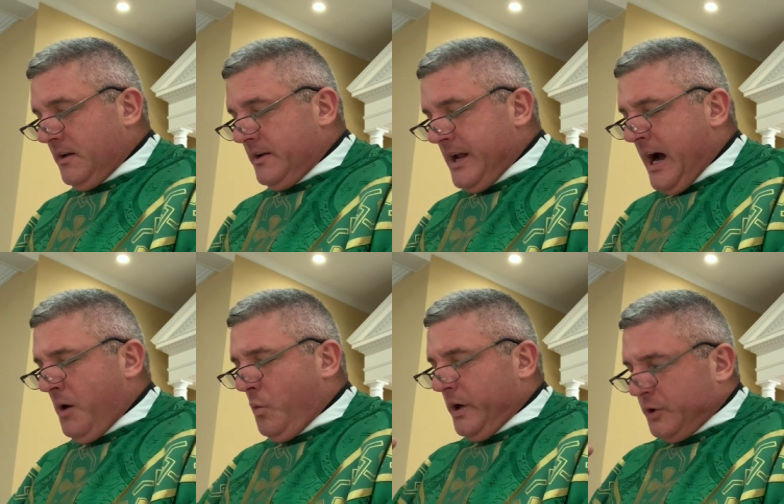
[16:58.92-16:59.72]

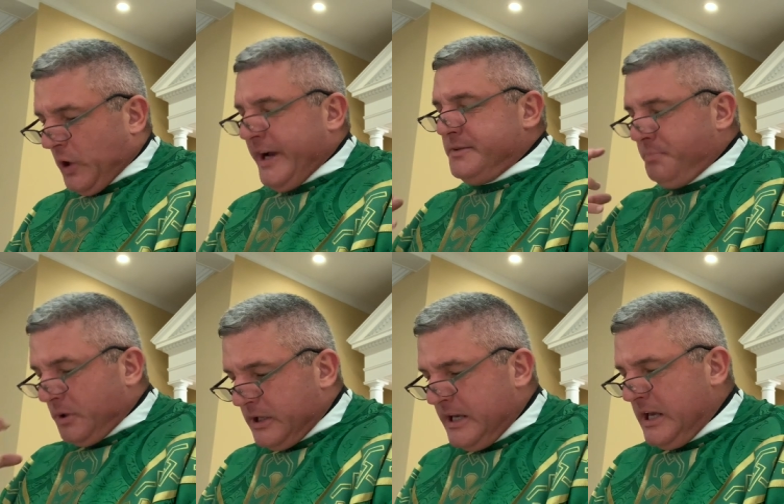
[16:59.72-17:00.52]
not what Christ
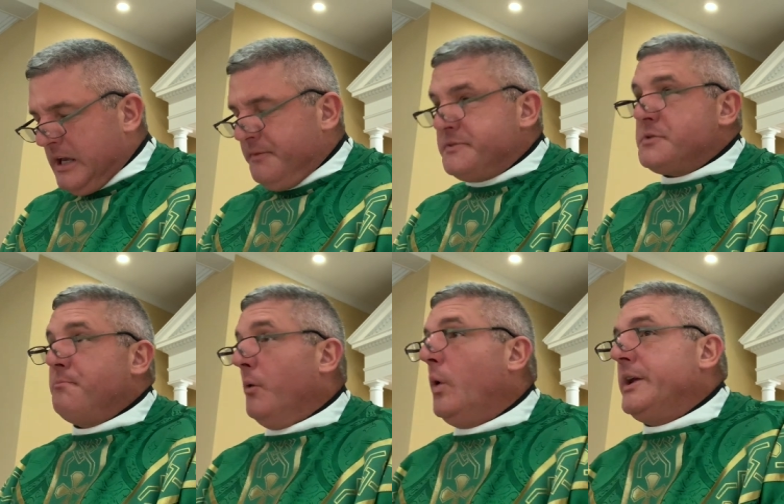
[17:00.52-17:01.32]
believes,
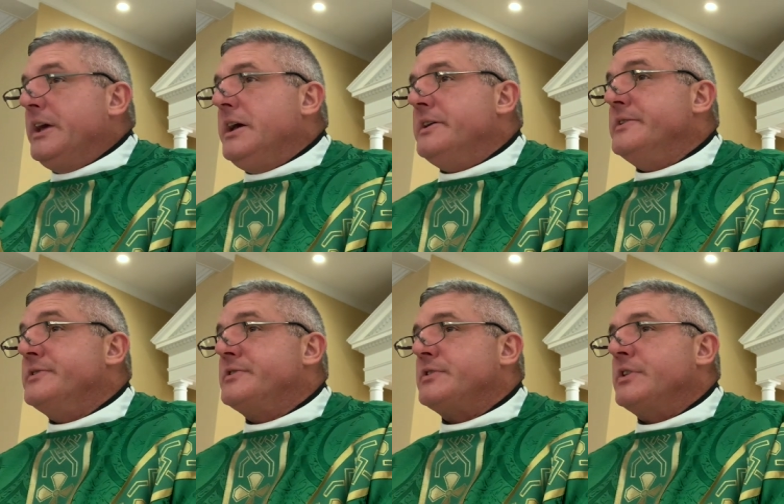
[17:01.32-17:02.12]
but what he
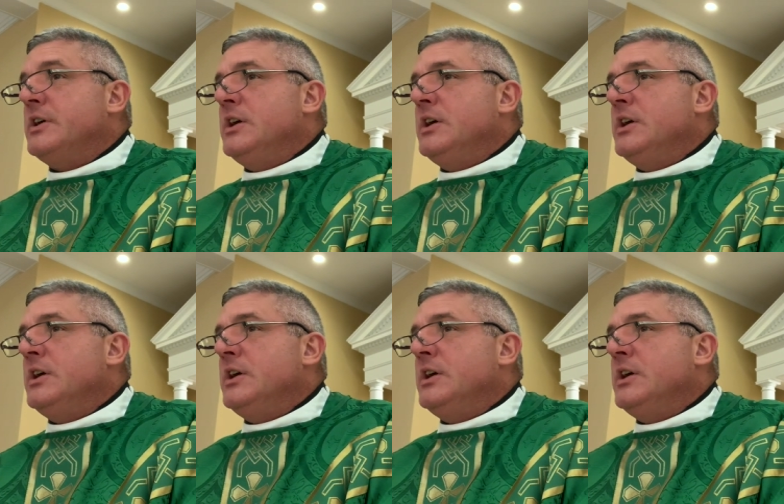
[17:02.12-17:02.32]
is.